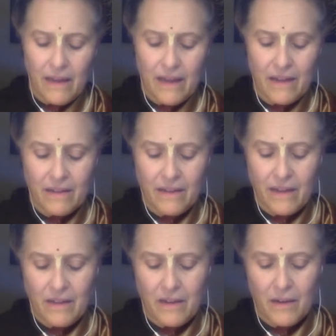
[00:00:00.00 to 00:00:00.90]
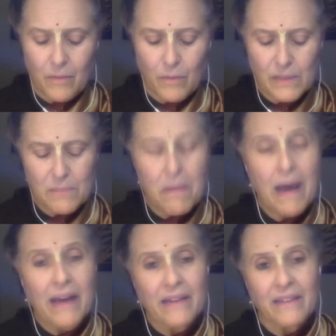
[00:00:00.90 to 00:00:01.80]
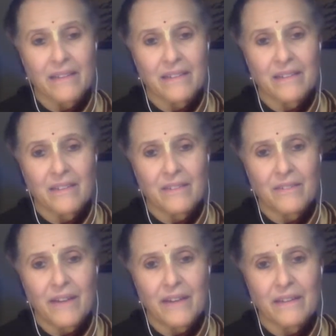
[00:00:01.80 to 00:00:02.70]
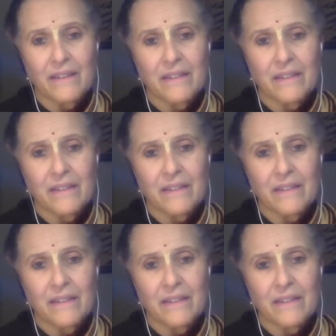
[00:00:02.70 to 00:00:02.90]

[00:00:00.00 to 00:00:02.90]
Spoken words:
and what's mine, right?